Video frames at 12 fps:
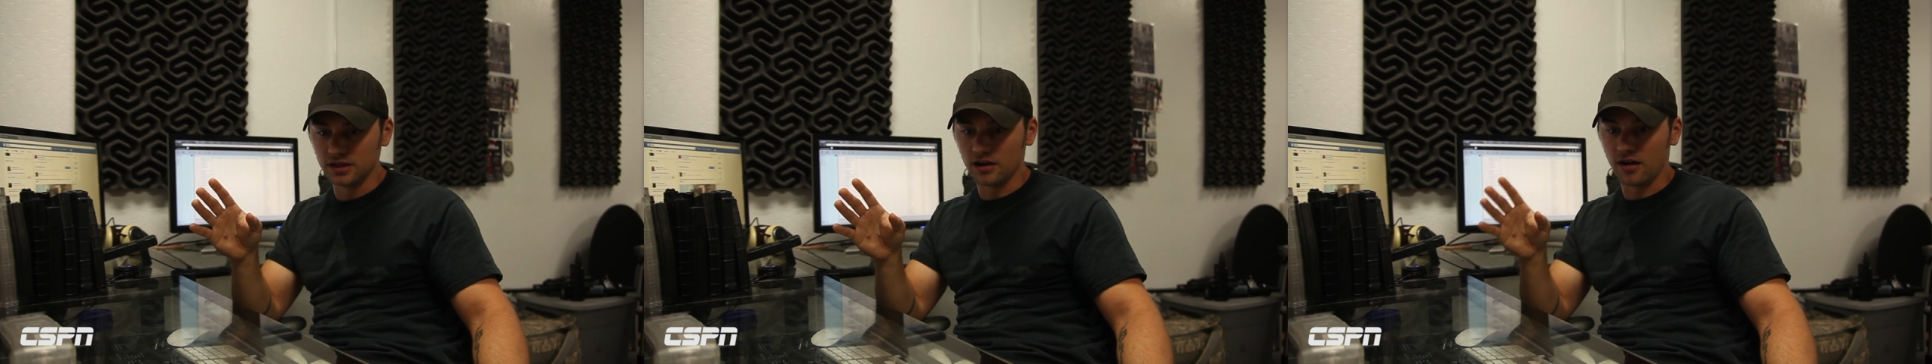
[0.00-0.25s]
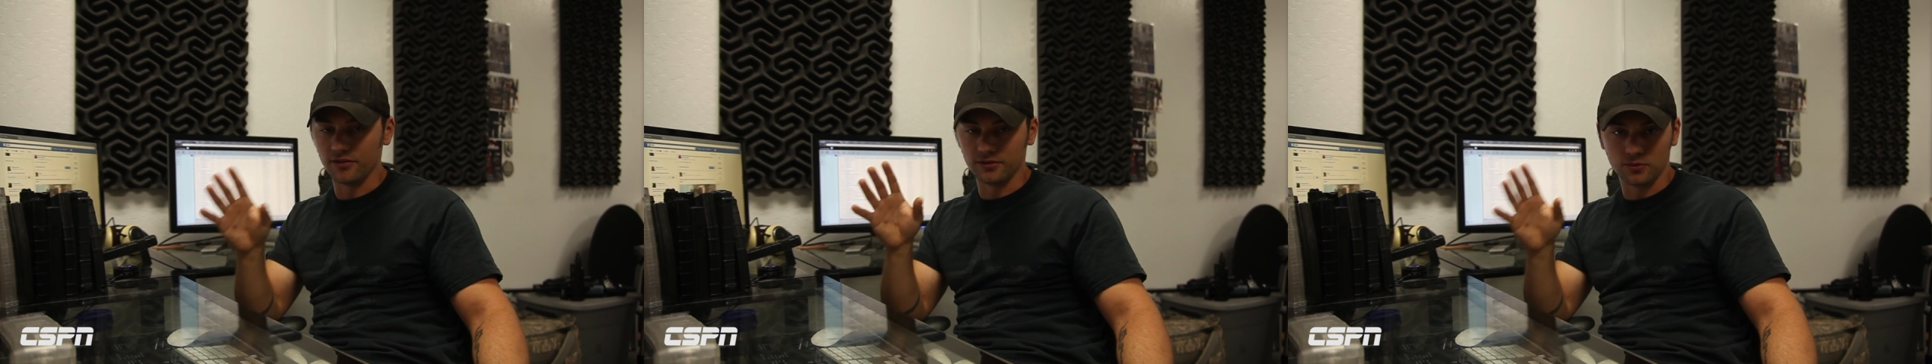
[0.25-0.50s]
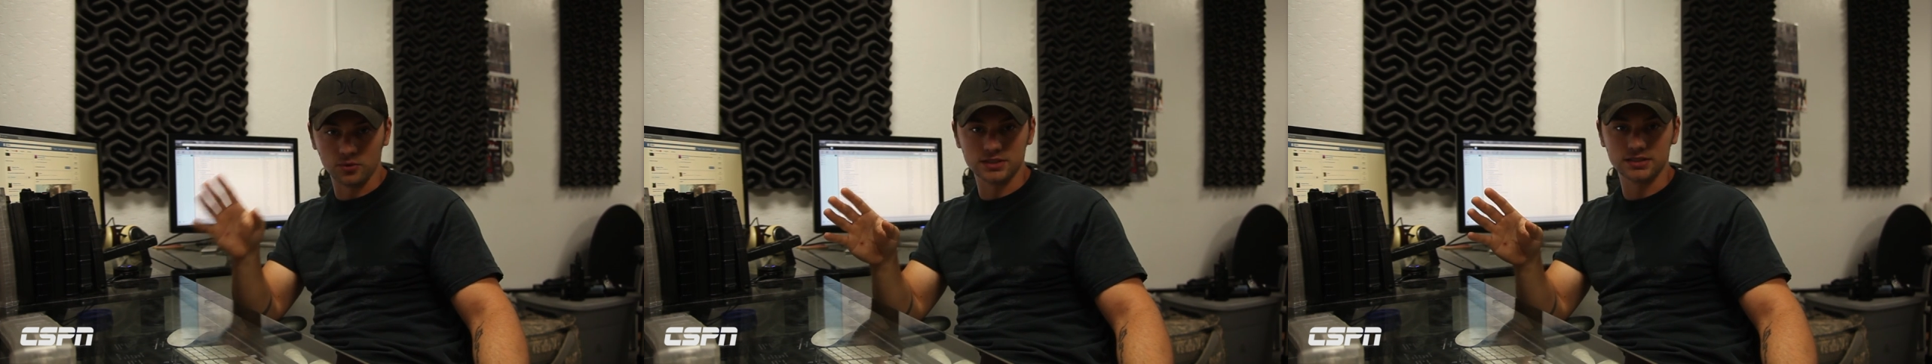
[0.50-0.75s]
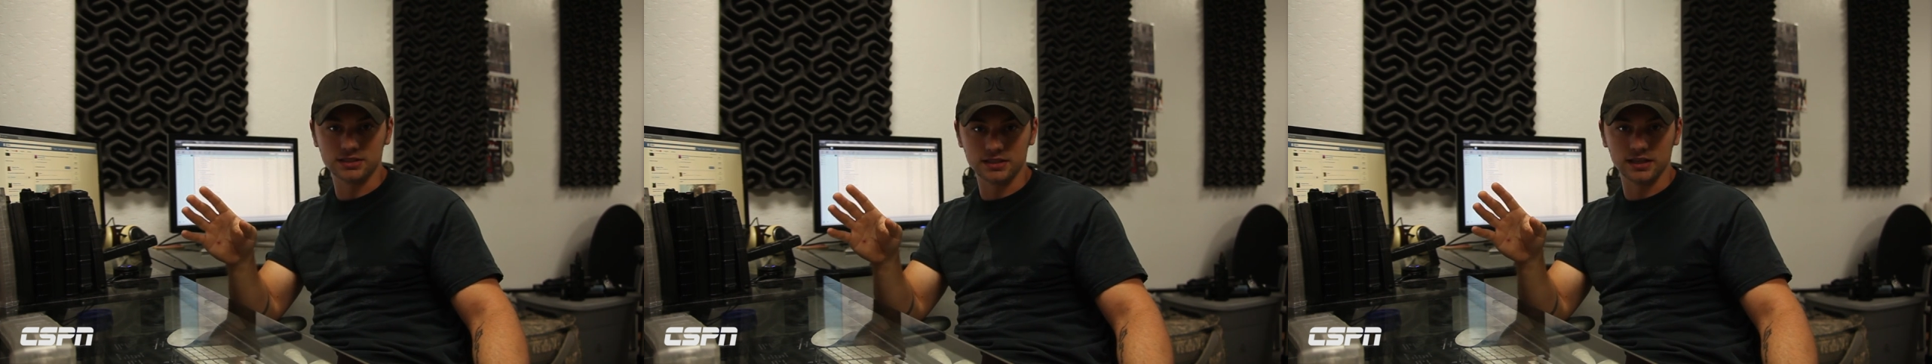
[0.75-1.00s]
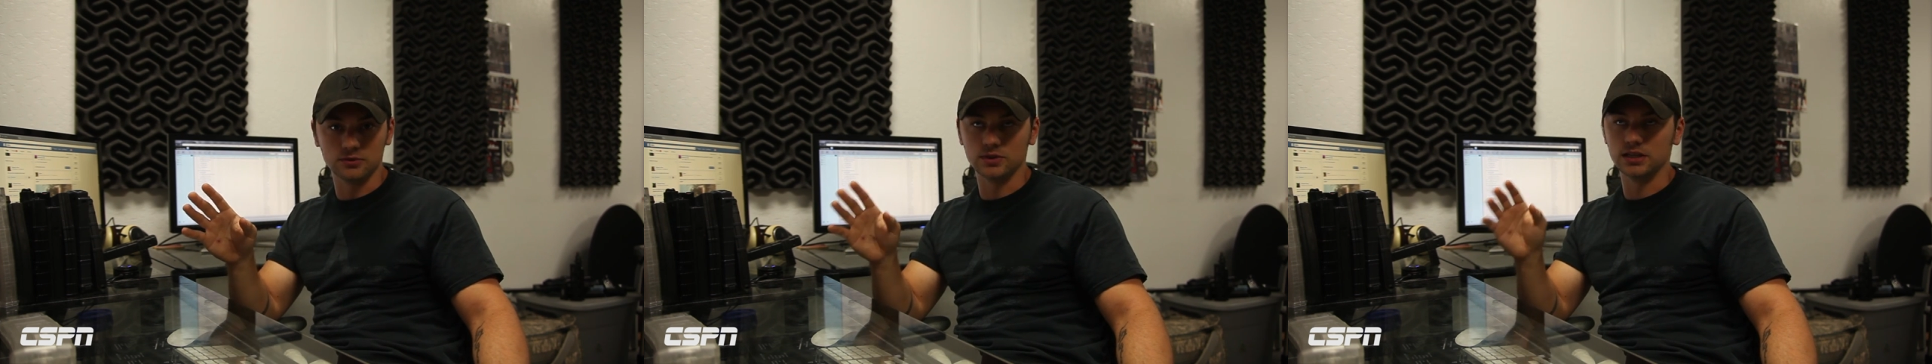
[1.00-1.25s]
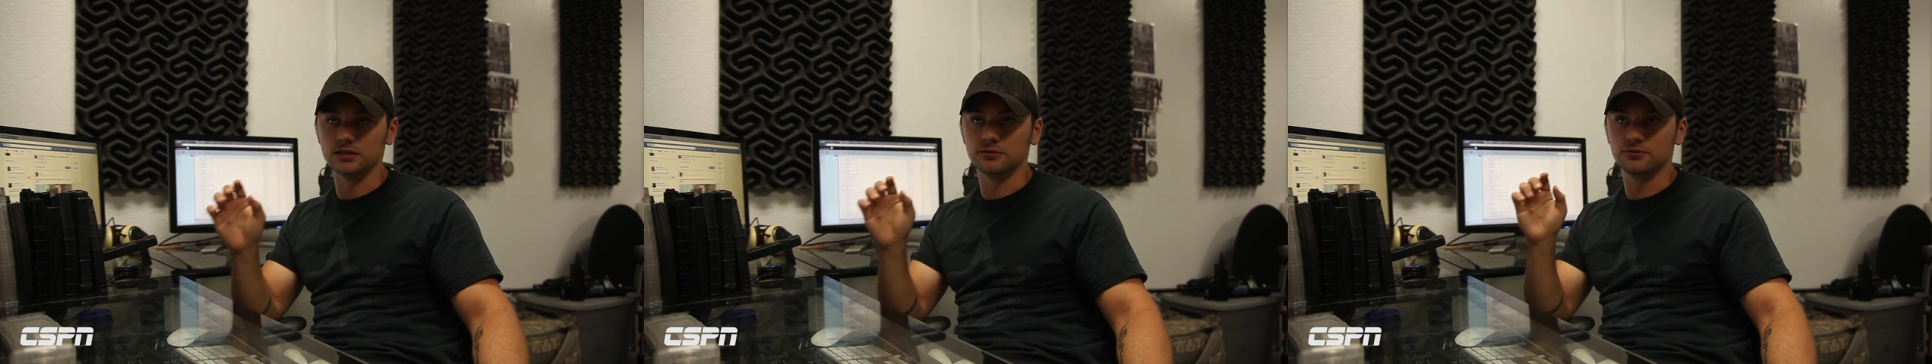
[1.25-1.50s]
on the four six eight. We
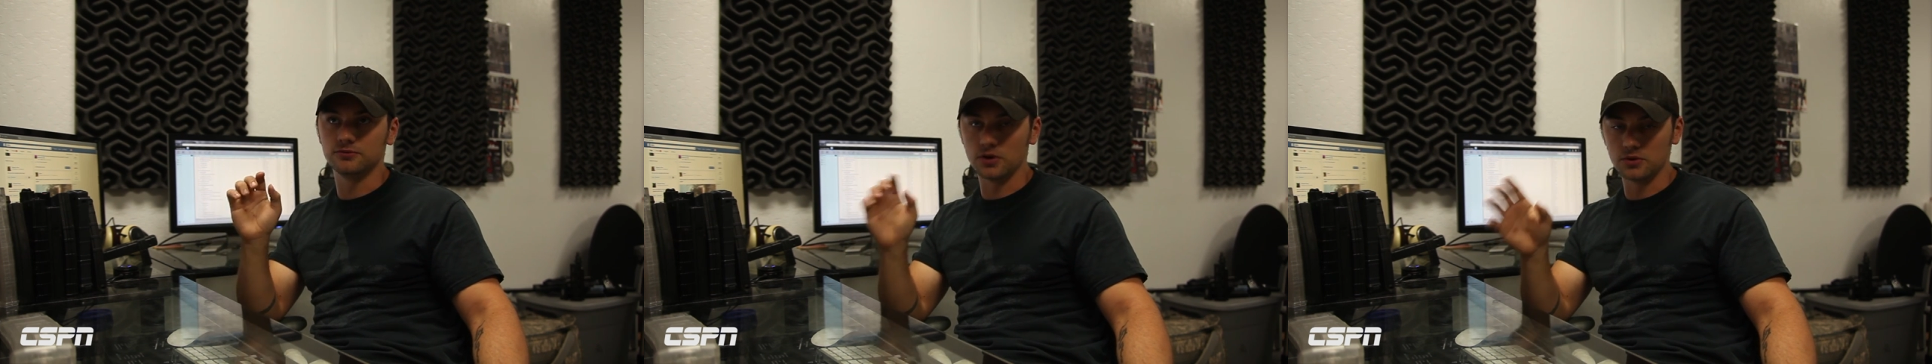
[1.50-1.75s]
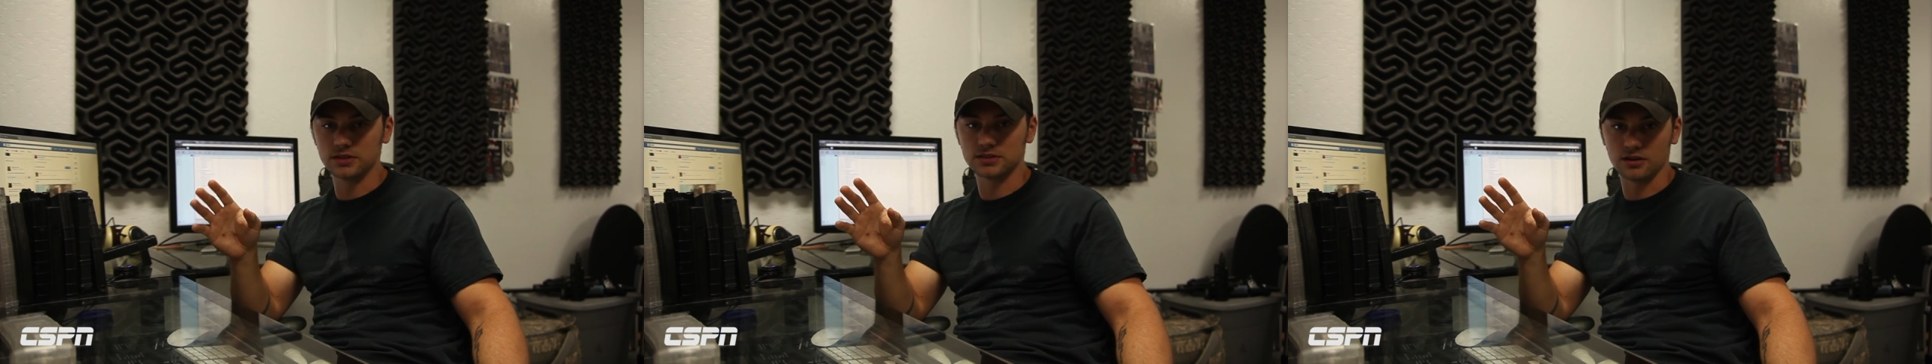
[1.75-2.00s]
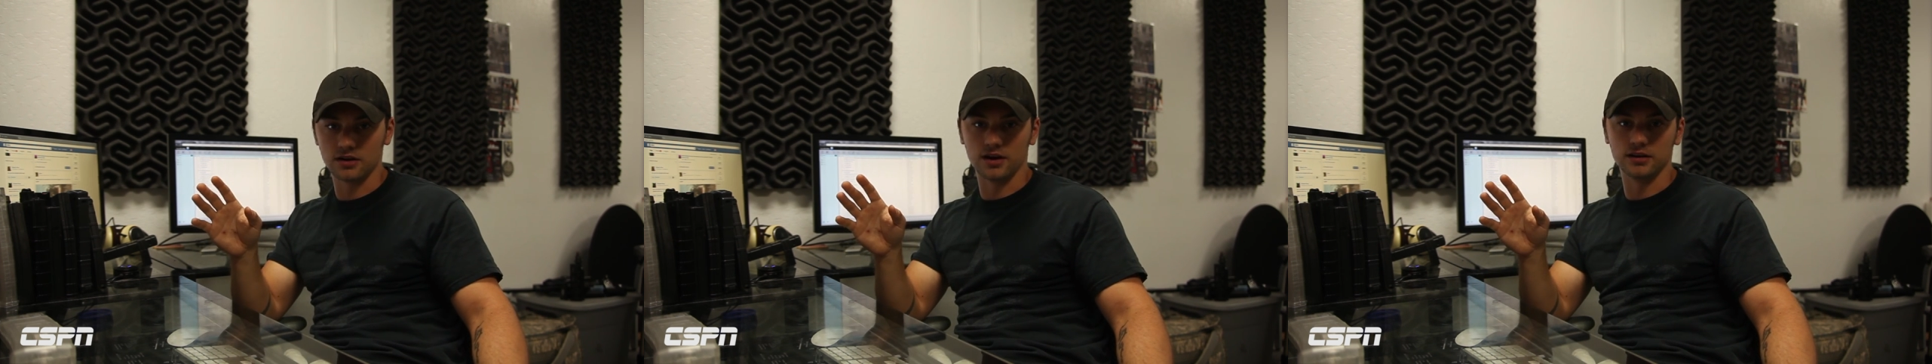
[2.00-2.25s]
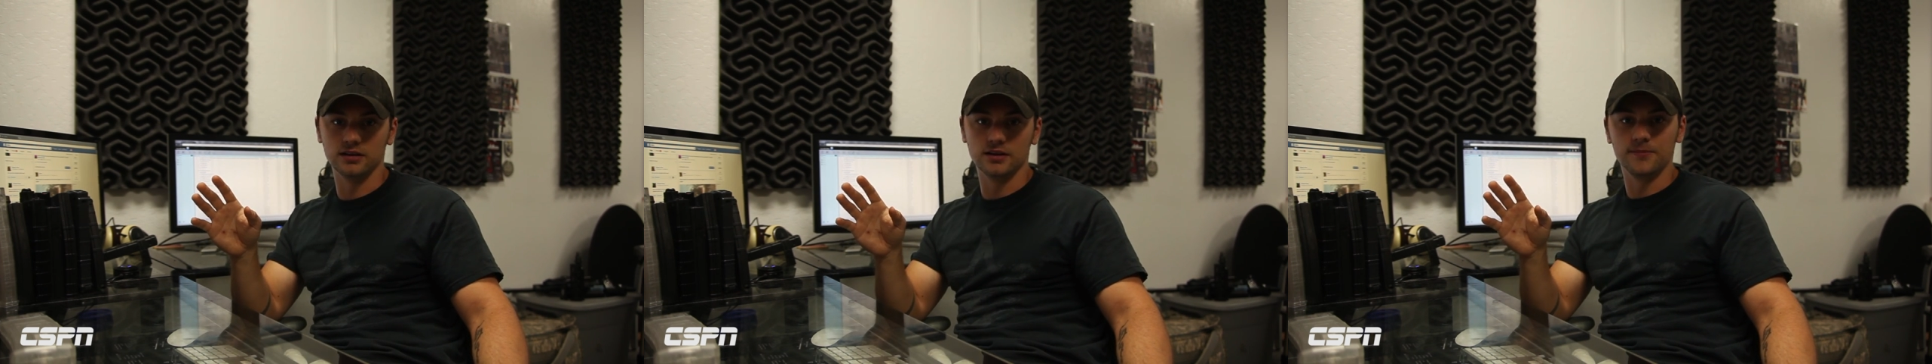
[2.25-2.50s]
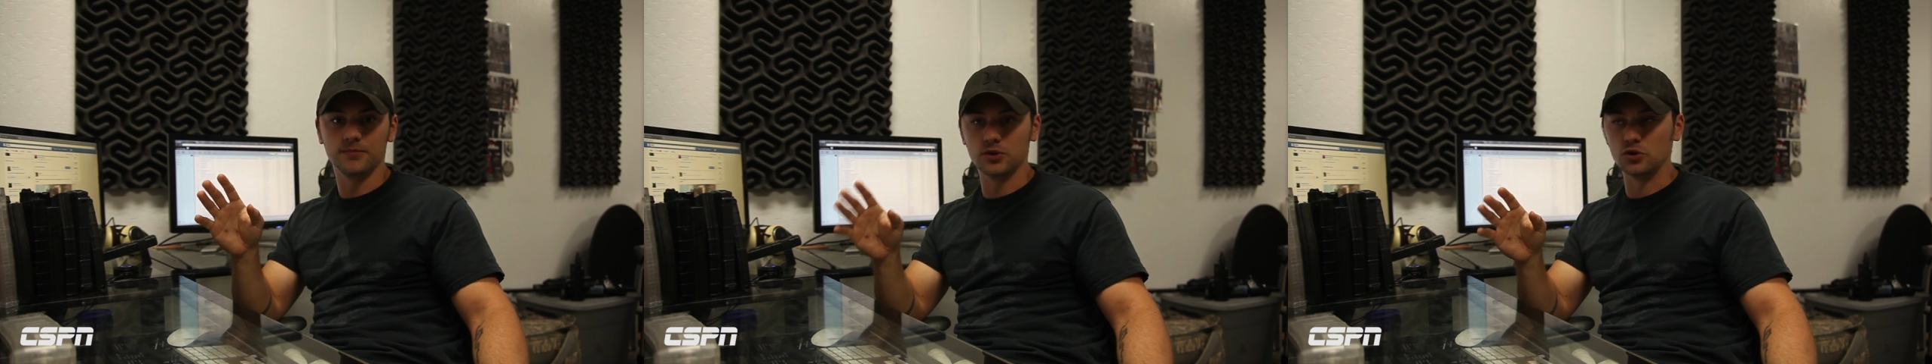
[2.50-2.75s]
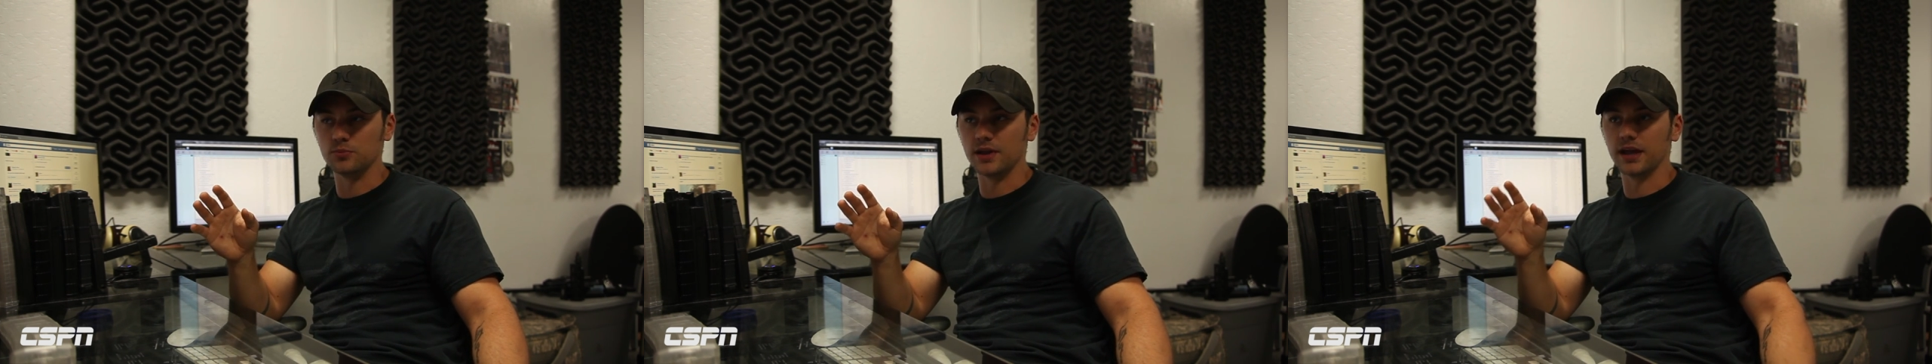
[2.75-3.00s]
need to focus on the
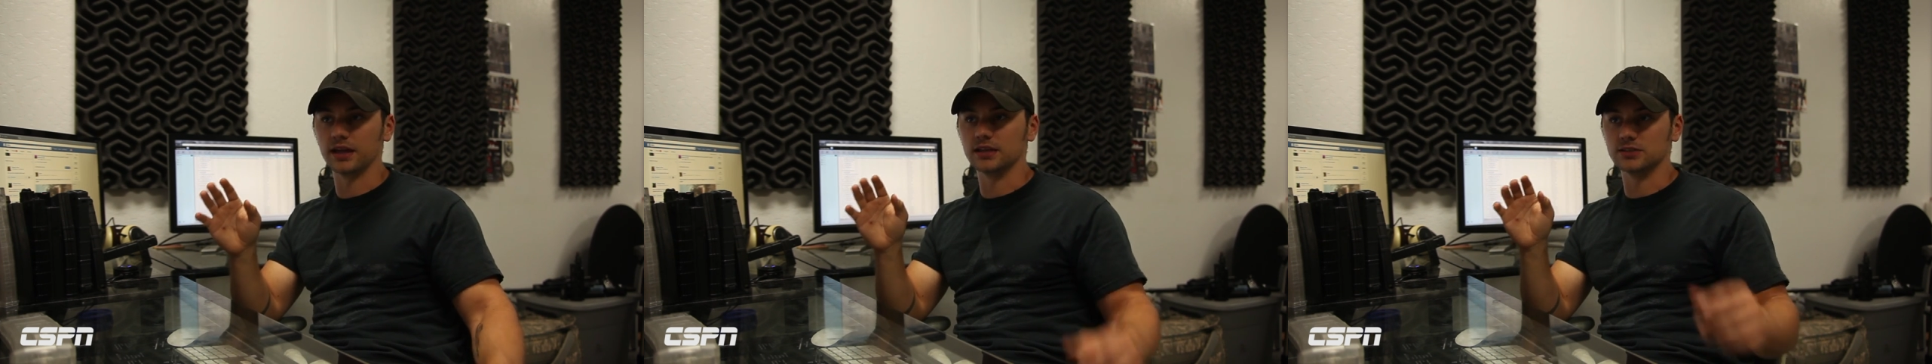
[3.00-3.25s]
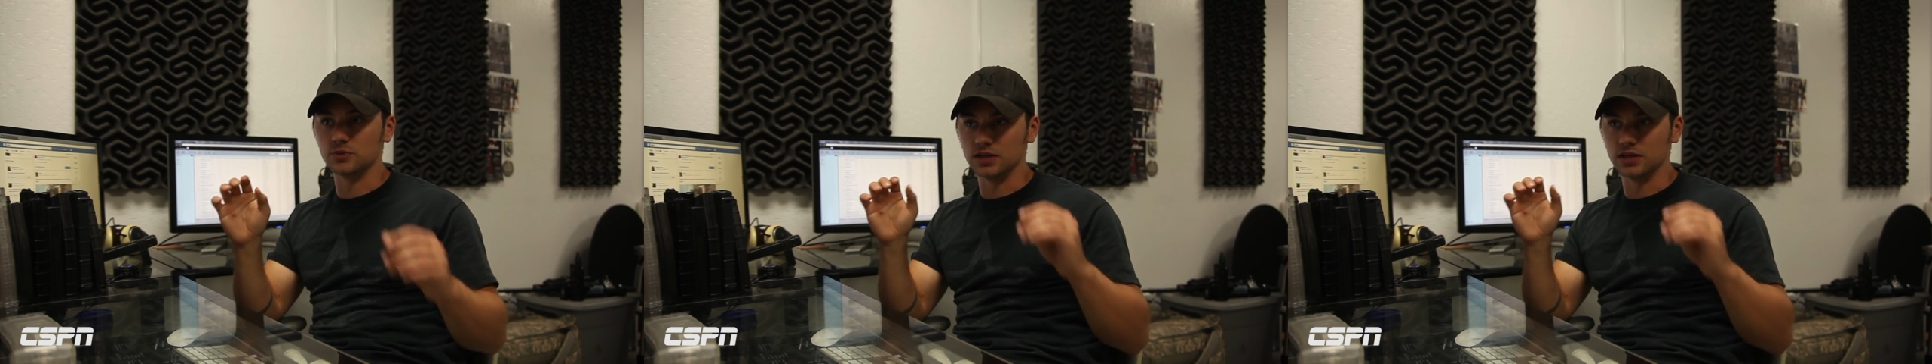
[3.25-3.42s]
new mag kits.